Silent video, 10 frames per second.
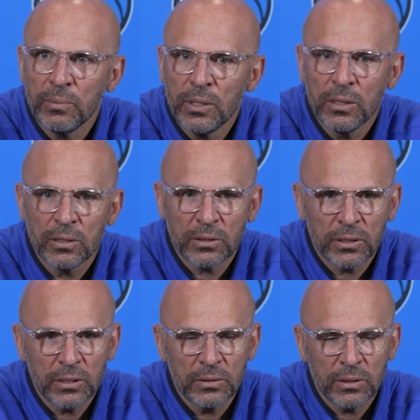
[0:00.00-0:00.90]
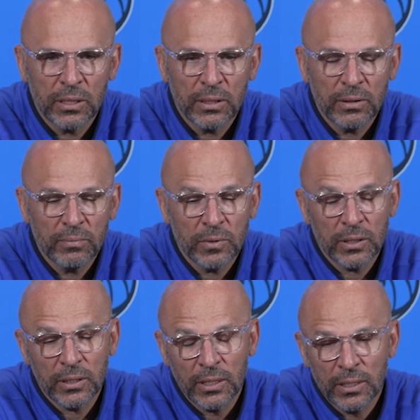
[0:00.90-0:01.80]
He looked good. And
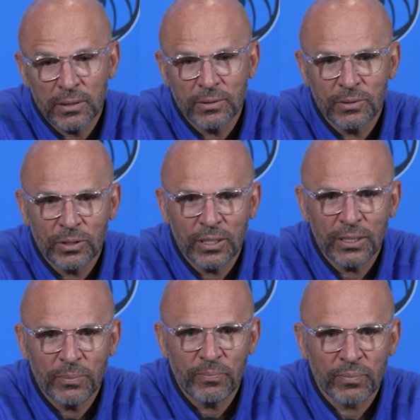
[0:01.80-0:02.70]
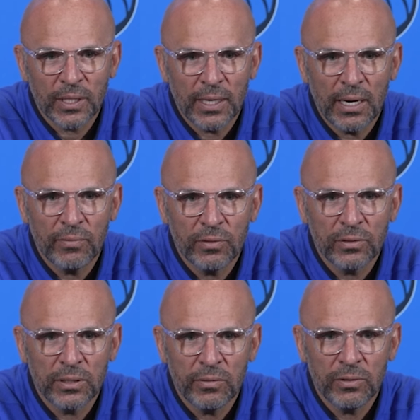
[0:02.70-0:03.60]
again,
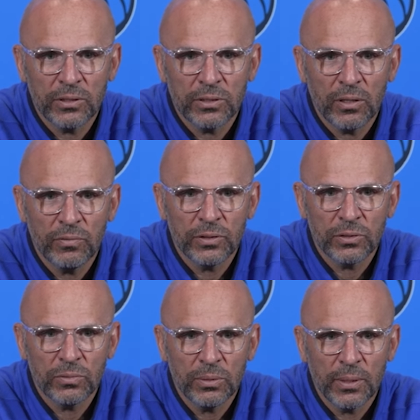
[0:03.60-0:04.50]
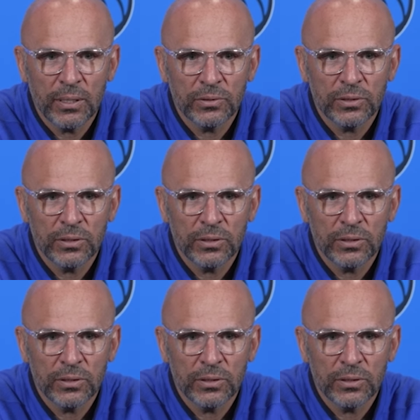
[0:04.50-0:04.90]
Gafford giving us offensive rebounds.